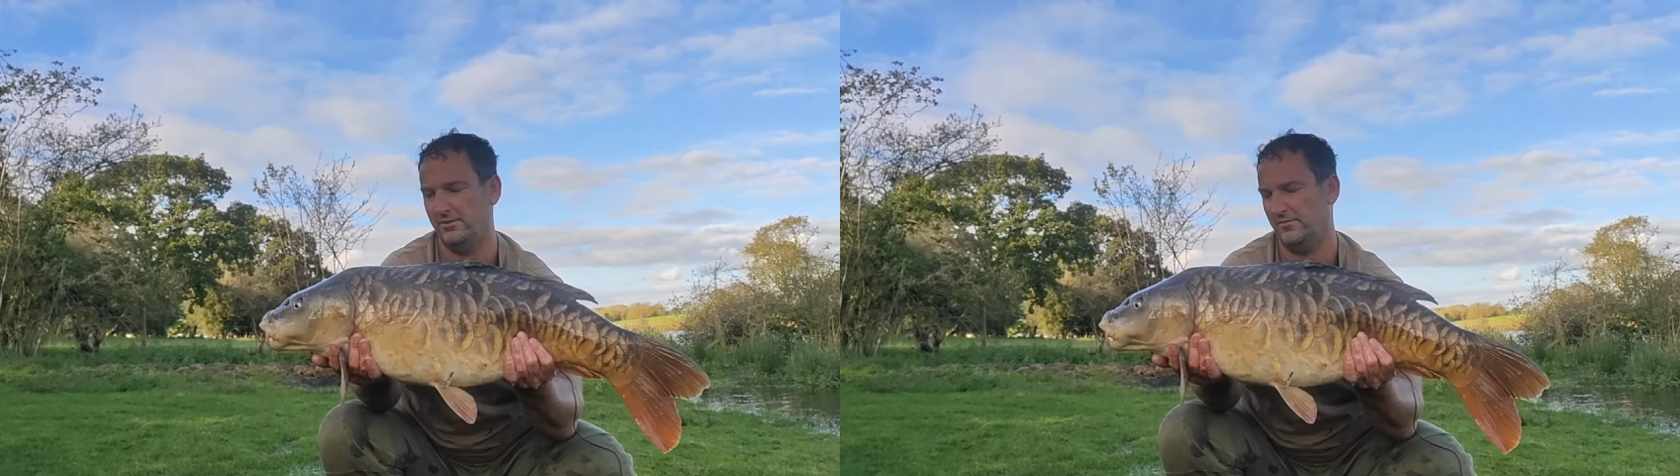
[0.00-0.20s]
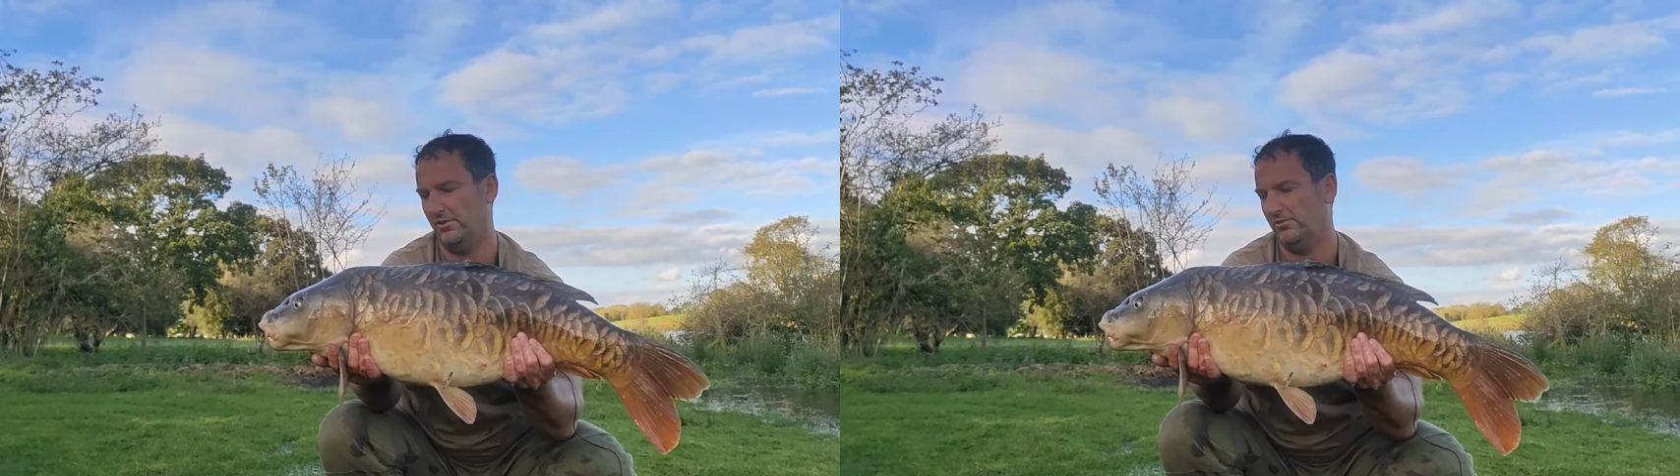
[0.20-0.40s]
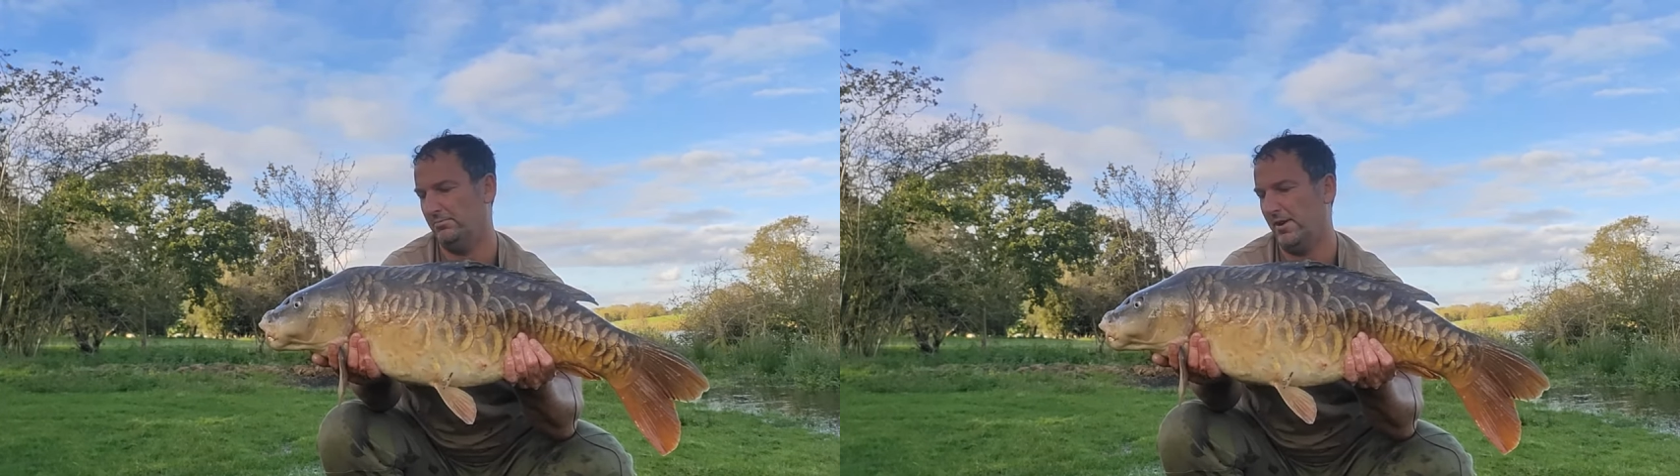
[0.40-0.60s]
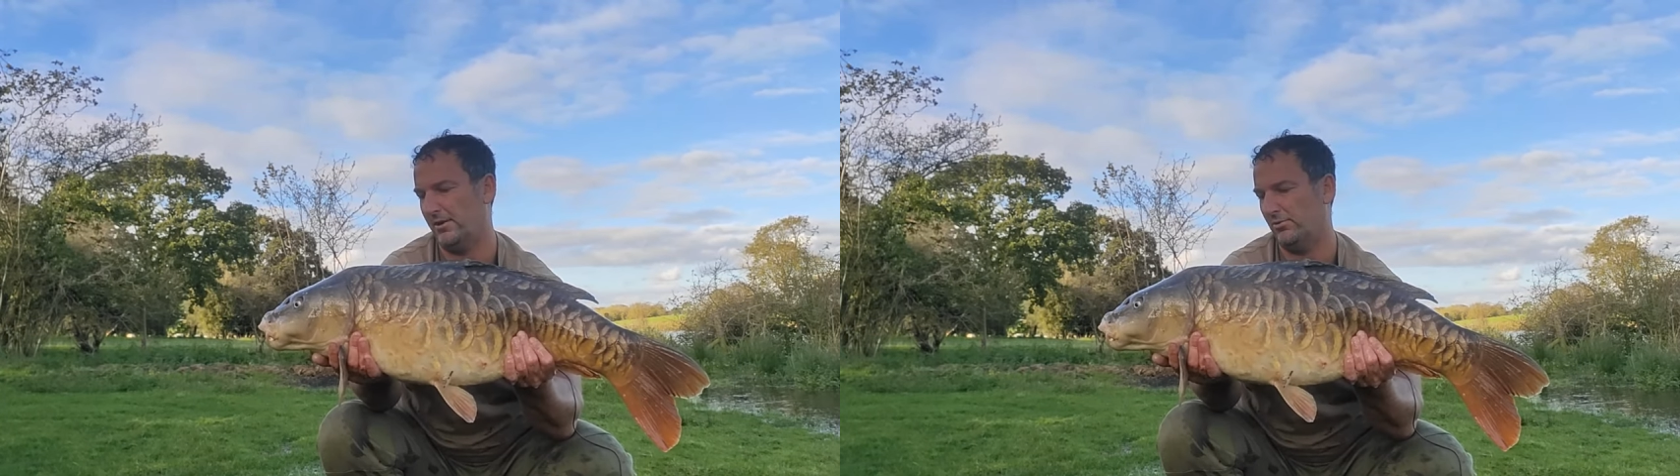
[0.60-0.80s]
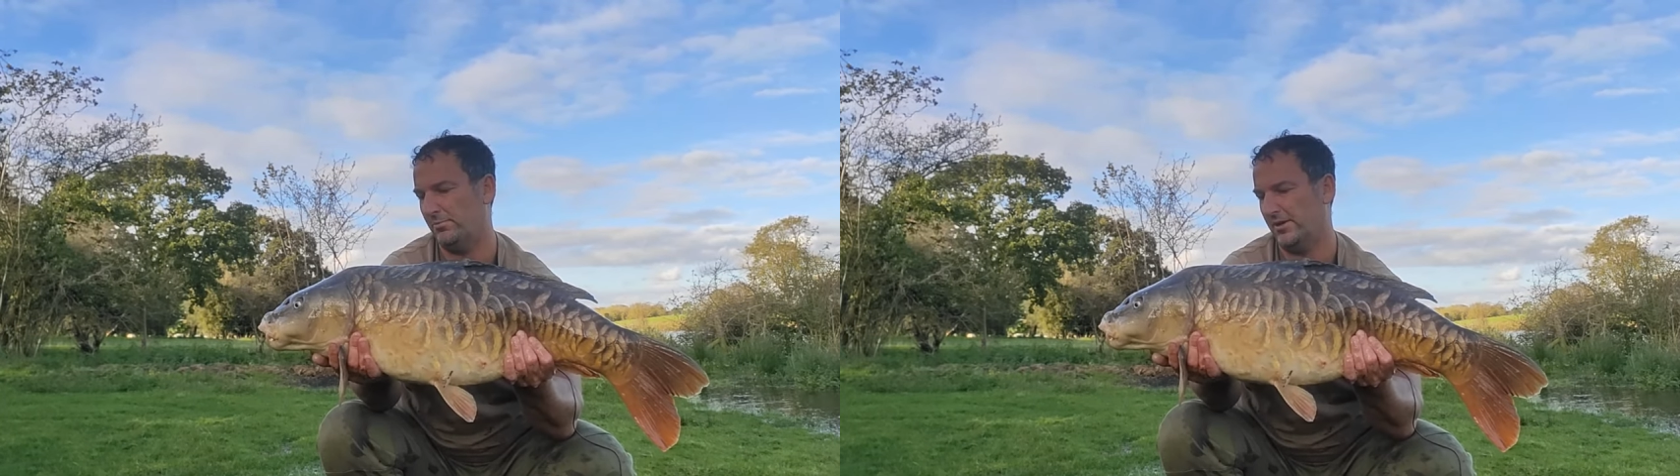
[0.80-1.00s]
and then you've got to
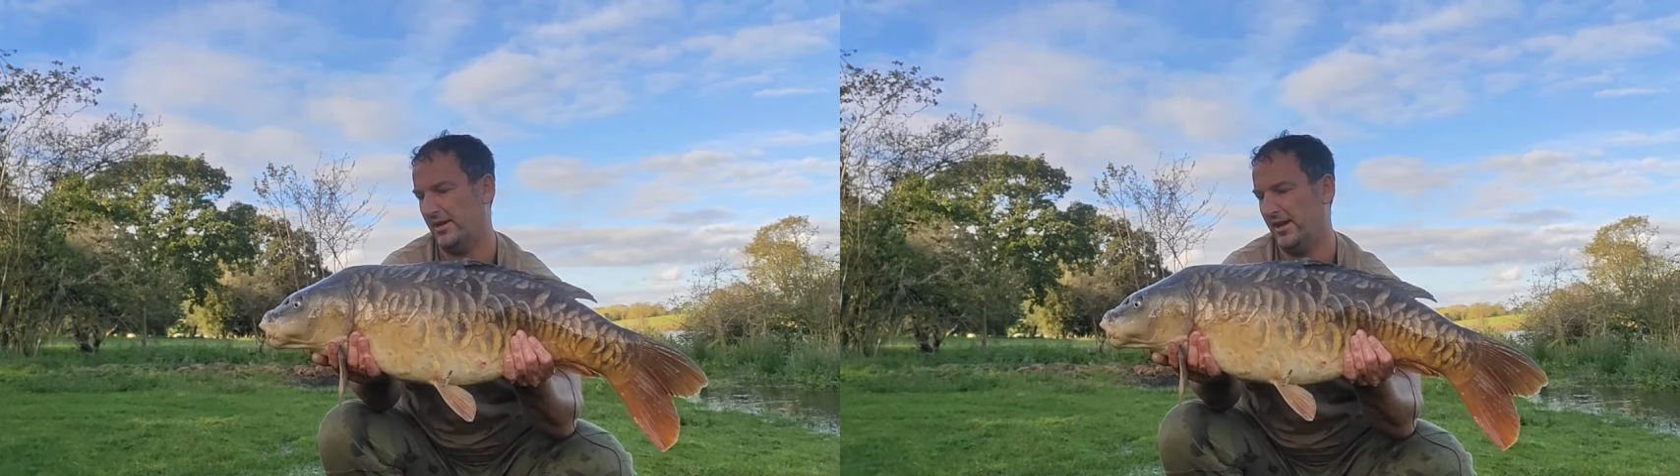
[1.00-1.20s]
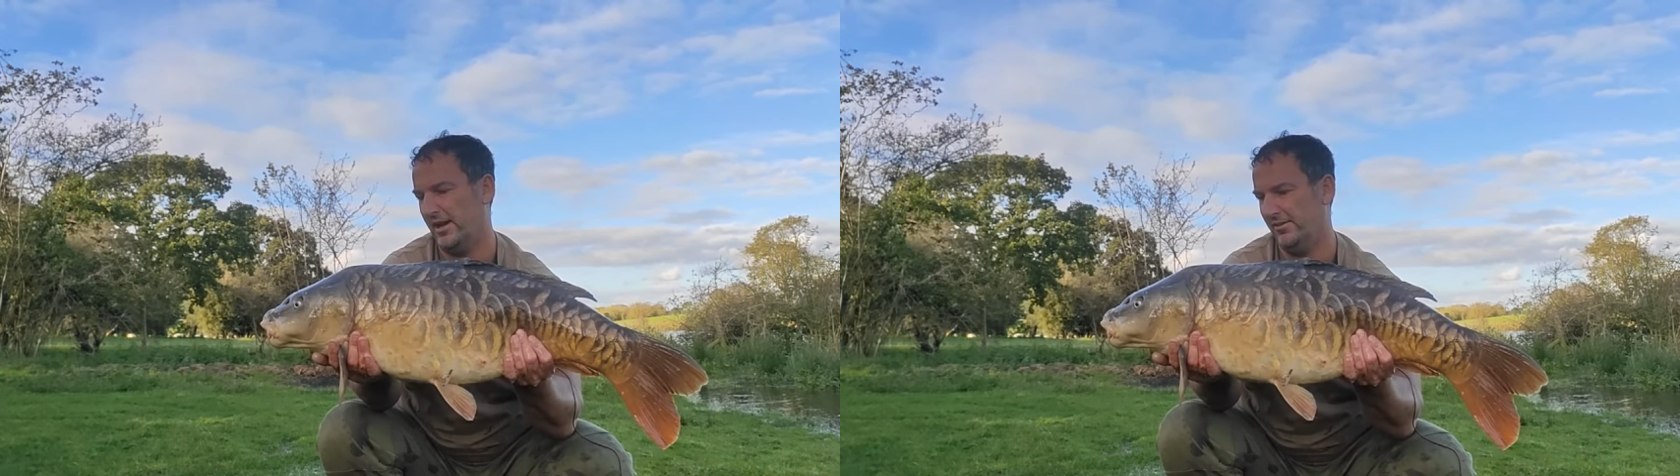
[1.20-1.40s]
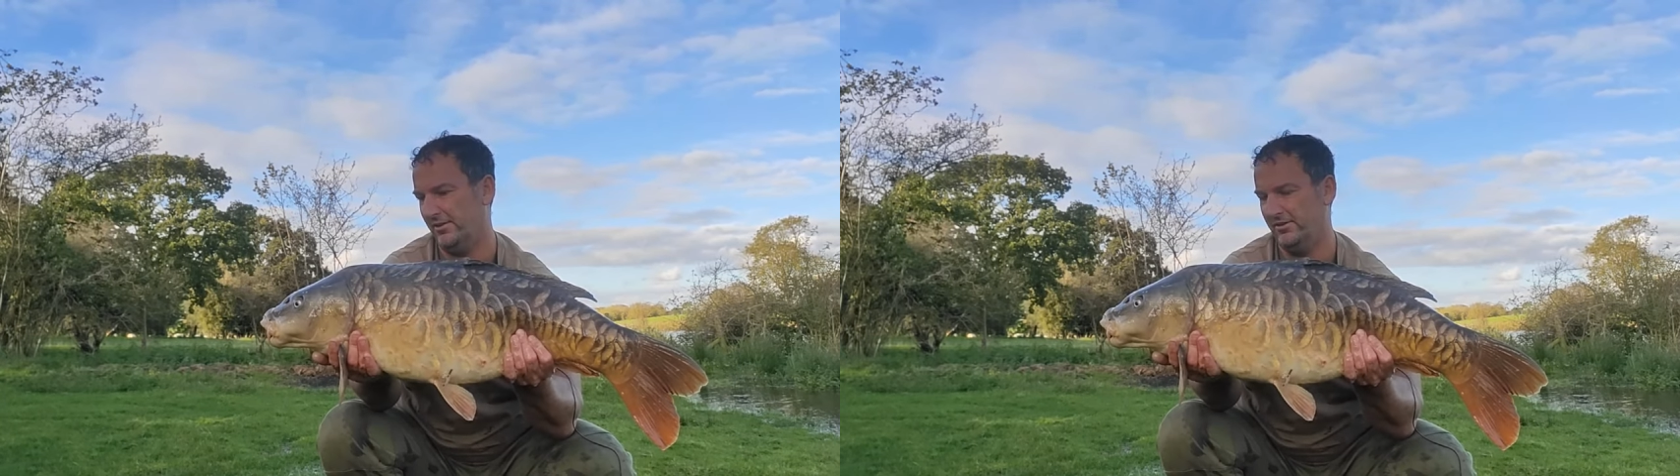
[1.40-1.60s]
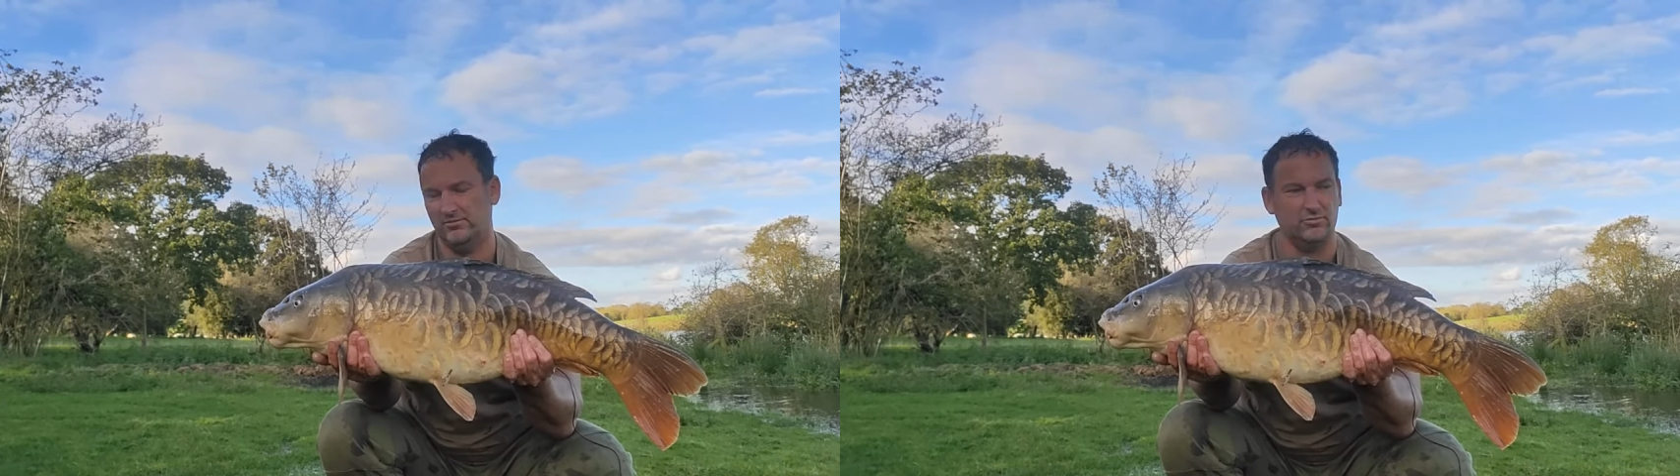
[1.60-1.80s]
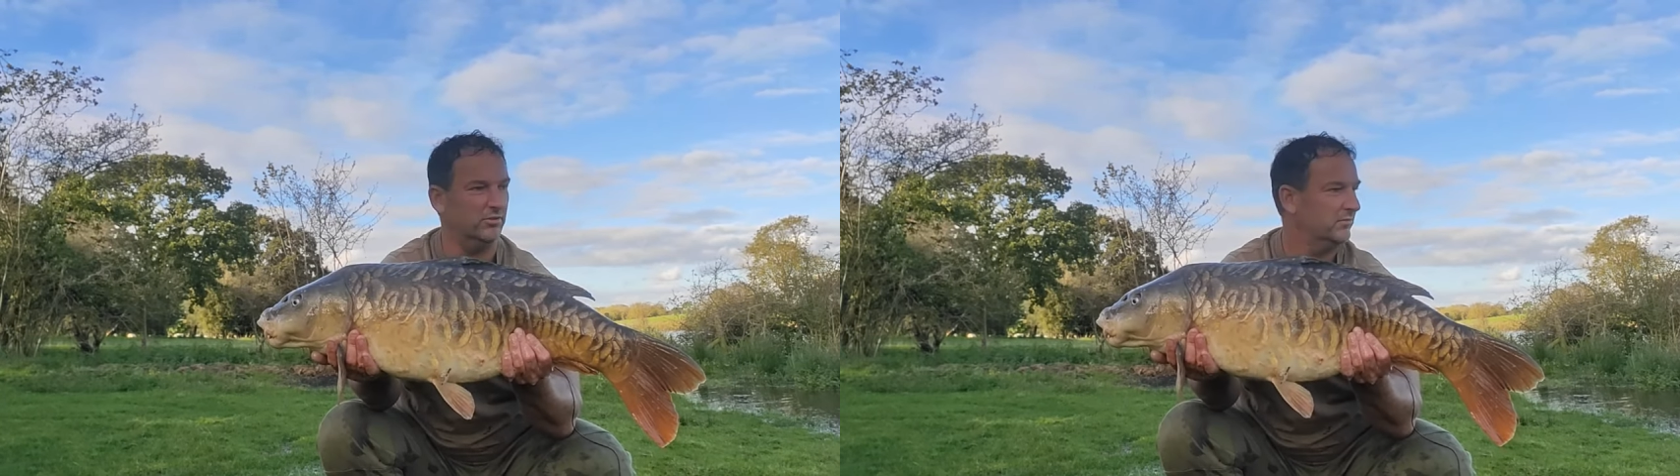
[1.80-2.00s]
pack up the car, and
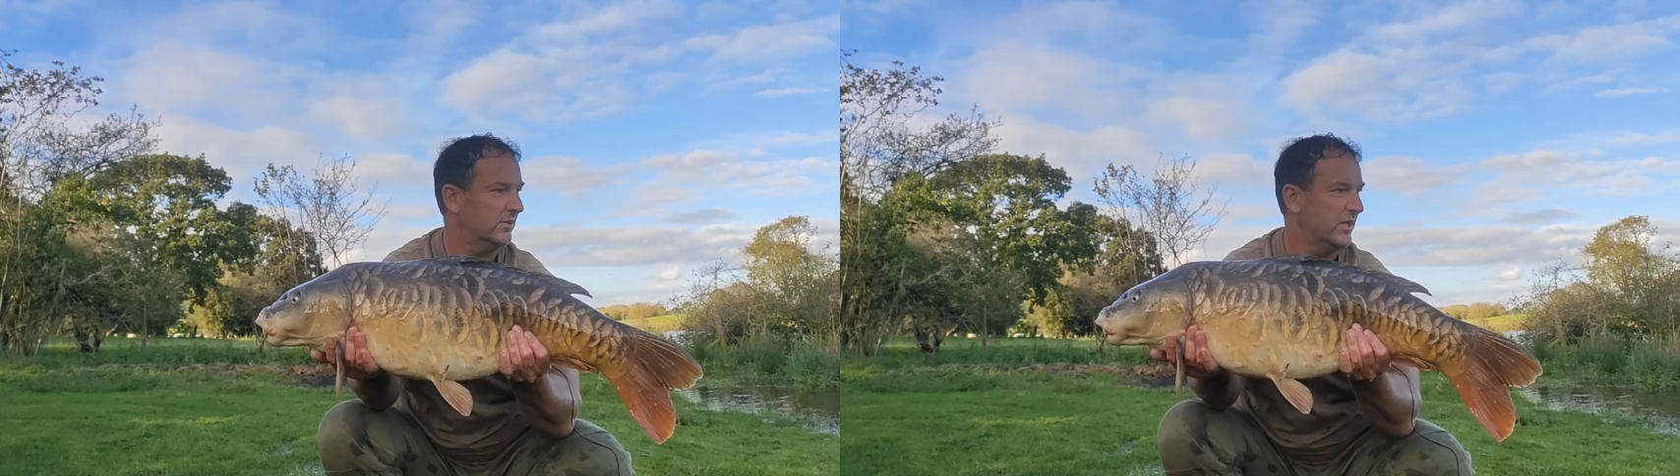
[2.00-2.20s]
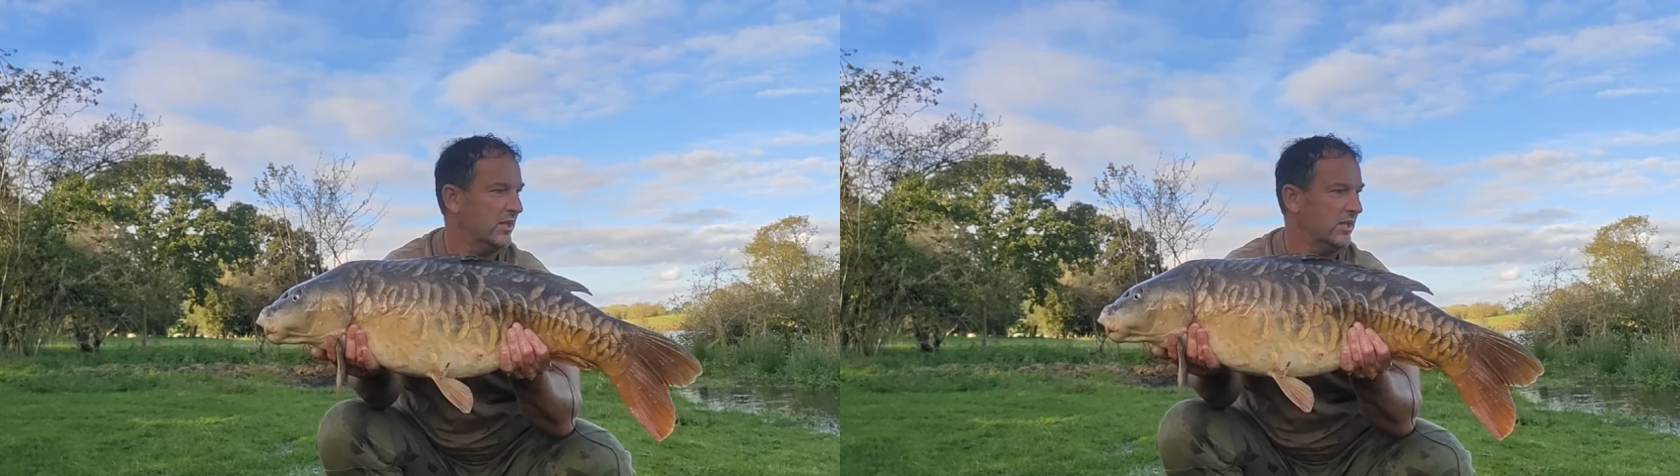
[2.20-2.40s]
then it's going